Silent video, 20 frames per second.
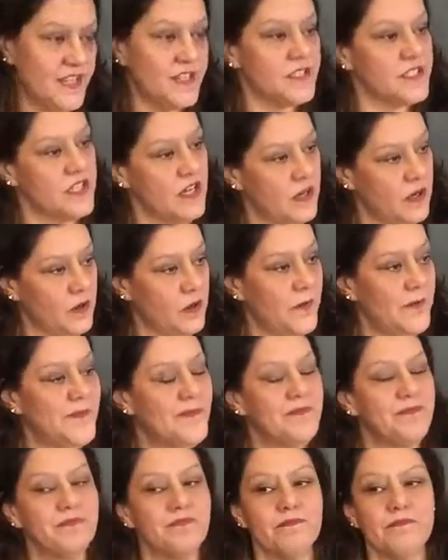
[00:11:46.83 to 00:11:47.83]
So
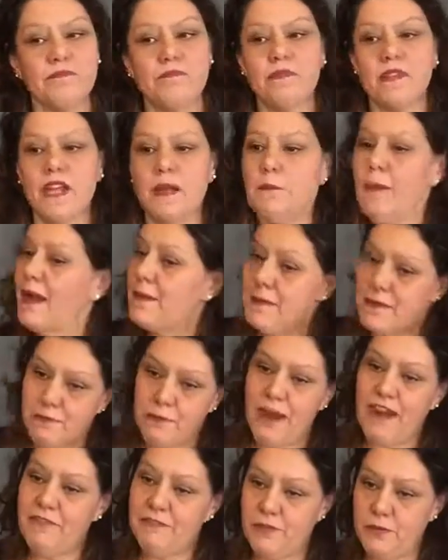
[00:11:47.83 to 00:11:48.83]
might be
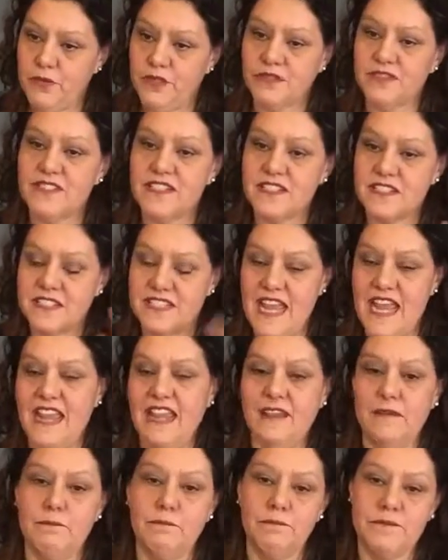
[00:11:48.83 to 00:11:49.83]
preferable to
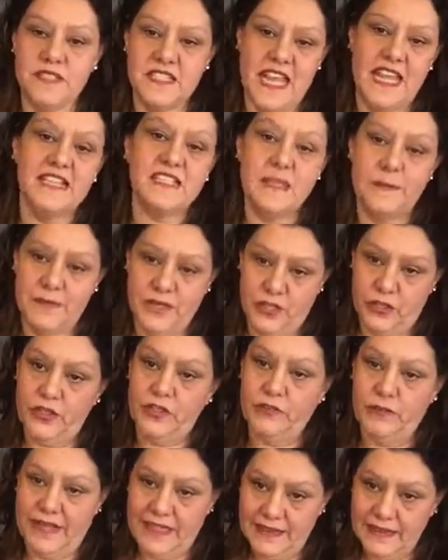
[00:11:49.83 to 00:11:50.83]
saying something you're going
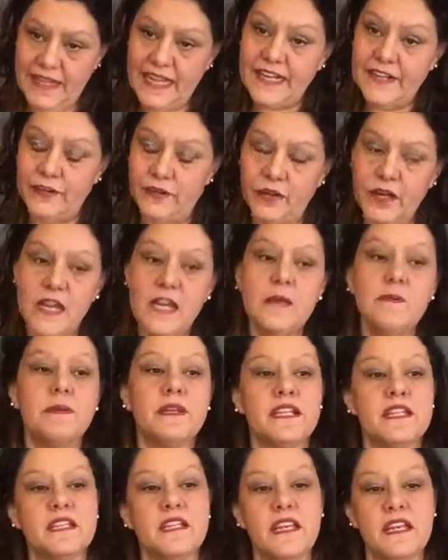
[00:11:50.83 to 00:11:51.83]
to regret later, but
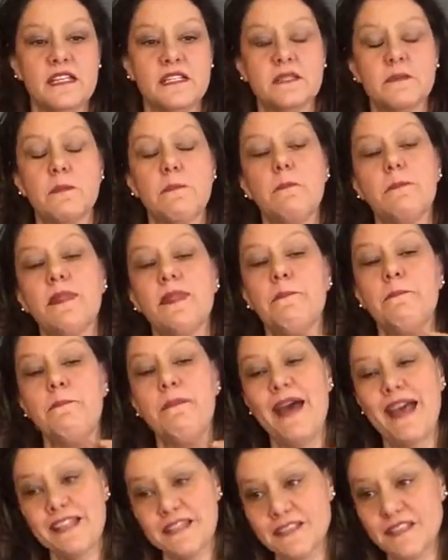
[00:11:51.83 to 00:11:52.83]
it is the
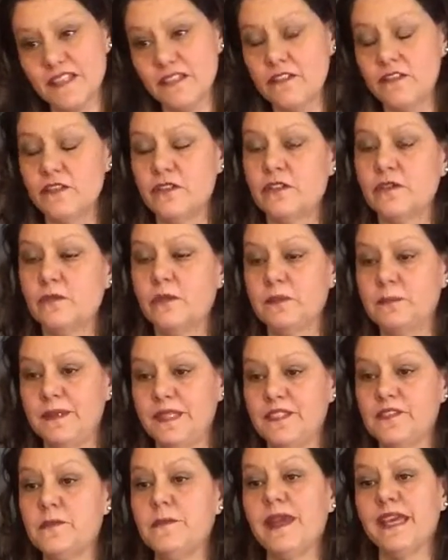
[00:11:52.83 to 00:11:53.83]
best thing to do would
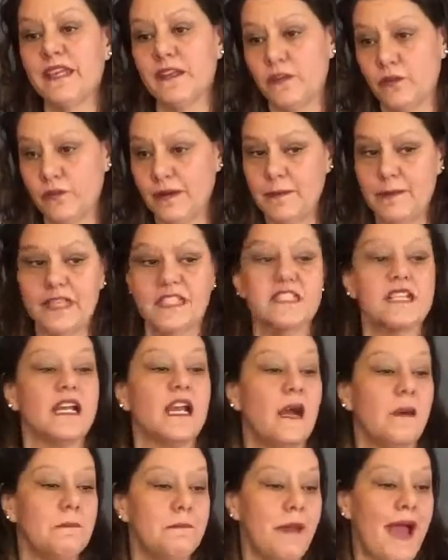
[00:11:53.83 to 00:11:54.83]
be to make an agreement to
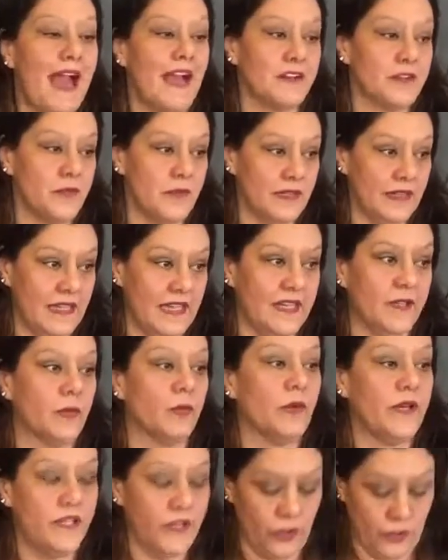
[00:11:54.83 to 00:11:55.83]
come back to it later
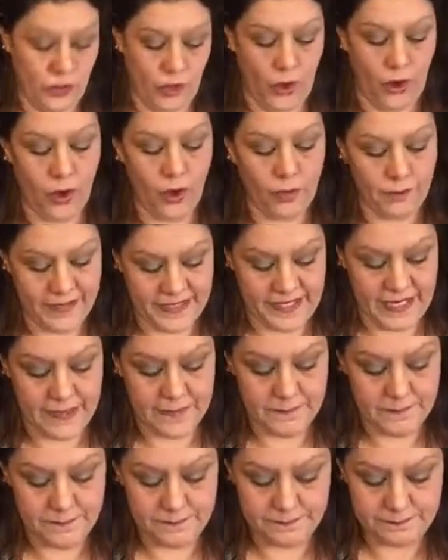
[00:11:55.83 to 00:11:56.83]
when you're calm again.